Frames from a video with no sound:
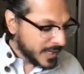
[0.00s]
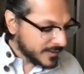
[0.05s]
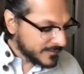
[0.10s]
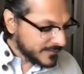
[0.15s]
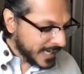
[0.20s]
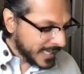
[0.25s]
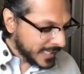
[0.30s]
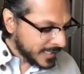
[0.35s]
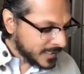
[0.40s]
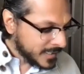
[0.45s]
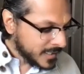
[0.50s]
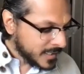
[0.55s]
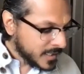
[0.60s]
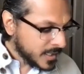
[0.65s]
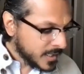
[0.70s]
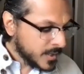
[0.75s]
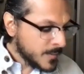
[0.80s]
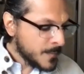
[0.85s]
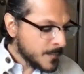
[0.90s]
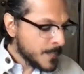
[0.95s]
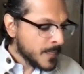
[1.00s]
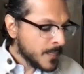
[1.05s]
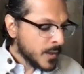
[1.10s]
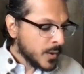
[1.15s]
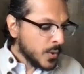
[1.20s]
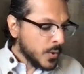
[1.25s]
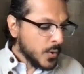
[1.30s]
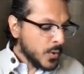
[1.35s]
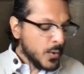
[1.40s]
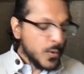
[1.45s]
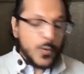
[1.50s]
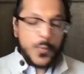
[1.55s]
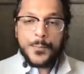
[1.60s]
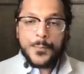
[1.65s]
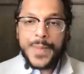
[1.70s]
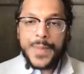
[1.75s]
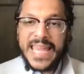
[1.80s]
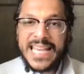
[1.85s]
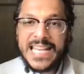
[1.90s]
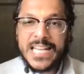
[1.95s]
Bhagavan,
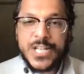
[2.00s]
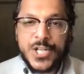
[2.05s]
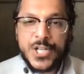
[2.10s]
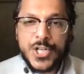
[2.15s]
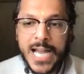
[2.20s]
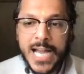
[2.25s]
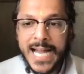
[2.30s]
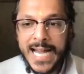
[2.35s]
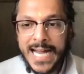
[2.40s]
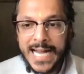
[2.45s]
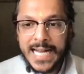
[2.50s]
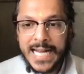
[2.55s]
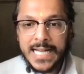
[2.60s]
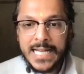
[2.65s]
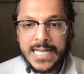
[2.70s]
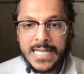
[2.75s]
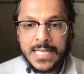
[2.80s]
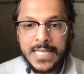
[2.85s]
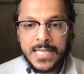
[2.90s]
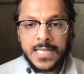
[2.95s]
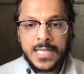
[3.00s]
upekshaha.